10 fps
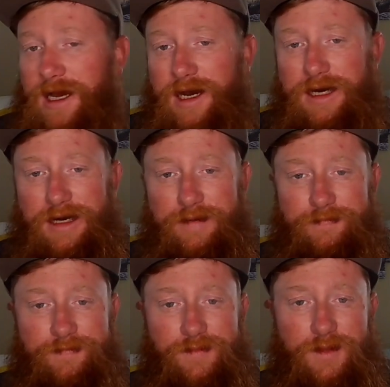The
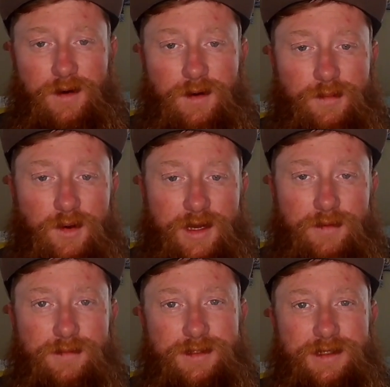whole point
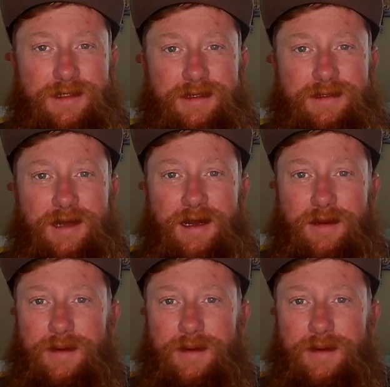was just to talk